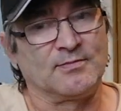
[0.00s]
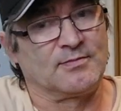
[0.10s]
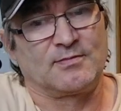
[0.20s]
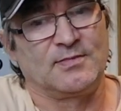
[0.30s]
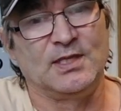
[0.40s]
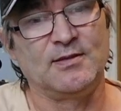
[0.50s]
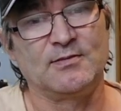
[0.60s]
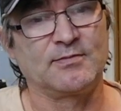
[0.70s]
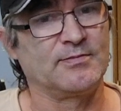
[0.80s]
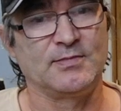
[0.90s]
you're
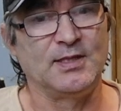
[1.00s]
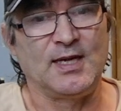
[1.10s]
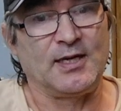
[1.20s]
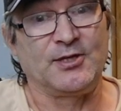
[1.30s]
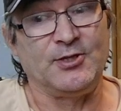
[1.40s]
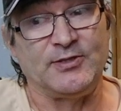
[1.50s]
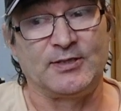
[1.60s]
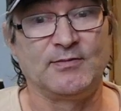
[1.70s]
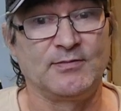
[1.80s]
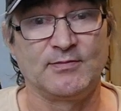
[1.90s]
not going to do it
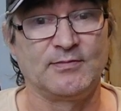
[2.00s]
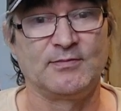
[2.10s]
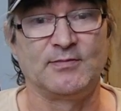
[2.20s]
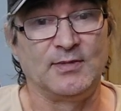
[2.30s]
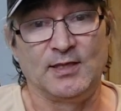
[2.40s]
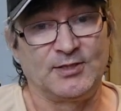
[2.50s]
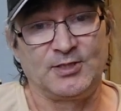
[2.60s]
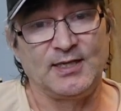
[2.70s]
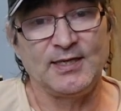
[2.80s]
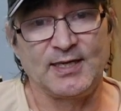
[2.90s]
unless
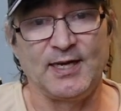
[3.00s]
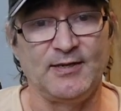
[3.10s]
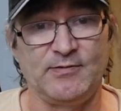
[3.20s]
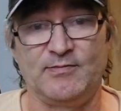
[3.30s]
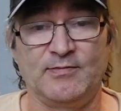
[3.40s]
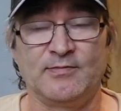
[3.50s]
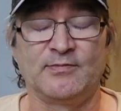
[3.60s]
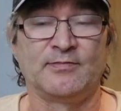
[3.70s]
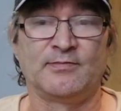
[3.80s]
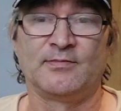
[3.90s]
you're dedicated.
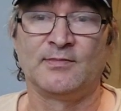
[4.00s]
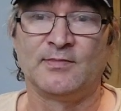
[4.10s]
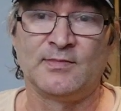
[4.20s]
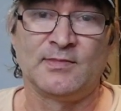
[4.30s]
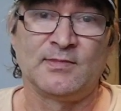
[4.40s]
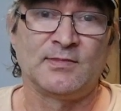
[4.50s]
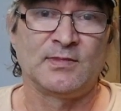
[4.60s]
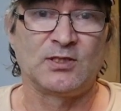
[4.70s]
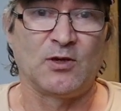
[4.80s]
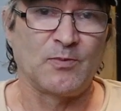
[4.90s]

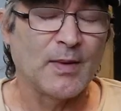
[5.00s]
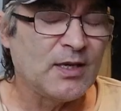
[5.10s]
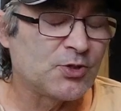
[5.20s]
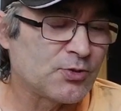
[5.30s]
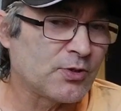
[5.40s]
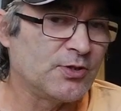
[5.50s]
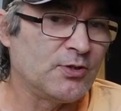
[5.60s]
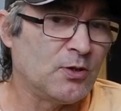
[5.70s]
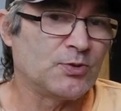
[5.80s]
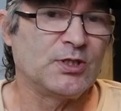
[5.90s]
So make sure you
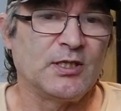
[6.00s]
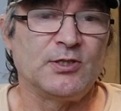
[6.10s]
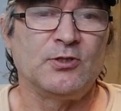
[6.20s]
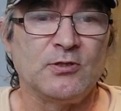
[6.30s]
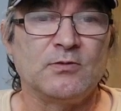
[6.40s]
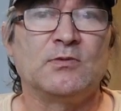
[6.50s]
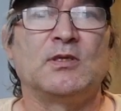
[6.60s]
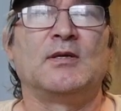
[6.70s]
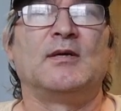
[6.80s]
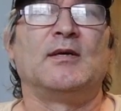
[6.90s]
know what you're going to do
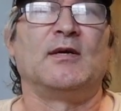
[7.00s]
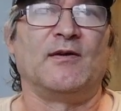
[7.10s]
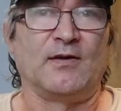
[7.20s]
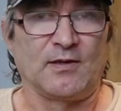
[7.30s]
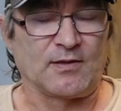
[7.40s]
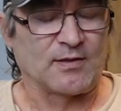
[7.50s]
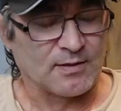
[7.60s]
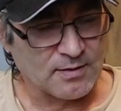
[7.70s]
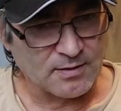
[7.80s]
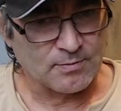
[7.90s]
in,
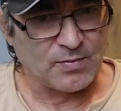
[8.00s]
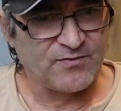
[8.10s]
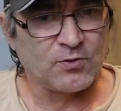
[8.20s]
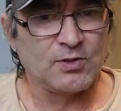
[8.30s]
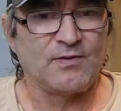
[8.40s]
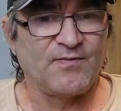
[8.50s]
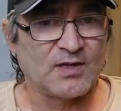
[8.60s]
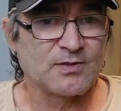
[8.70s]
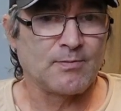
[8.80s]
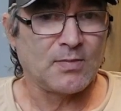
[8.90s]
before you
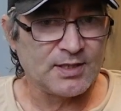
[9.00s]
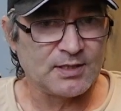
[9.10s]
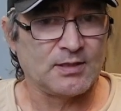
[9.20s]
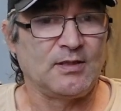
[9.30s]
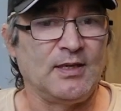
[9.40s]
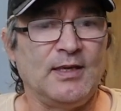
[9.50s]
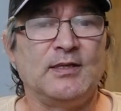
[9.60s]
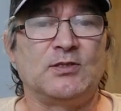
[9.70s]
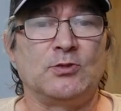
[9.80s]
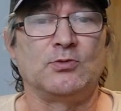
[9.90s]
invest money
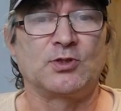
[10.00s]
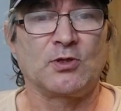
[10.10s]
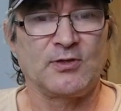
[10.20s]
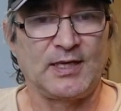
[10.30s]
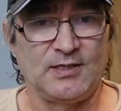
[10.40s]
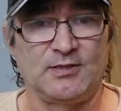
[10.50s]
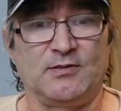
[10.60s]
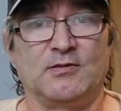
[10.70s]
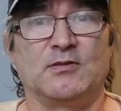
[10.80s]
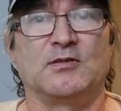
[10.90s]
into stargazing.
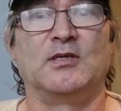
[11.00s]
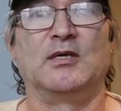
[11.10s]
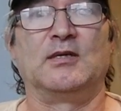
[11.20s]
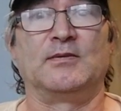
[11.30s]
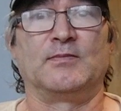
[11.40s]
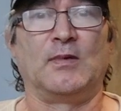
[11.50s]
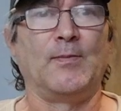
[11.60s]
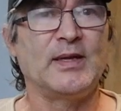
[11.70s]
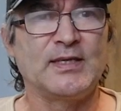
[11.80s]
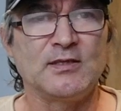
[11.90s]
I'm
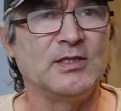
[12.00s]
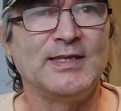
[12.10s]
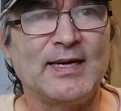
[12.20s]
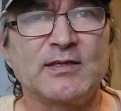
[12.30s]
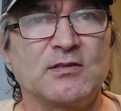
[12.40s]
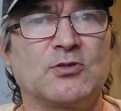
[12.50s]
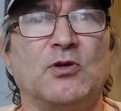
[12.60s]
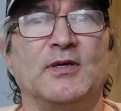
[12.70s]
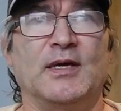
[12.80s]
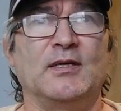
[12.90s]
not telling you not to
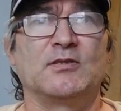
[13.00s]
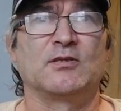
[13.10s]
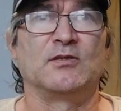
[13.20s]
stargaze.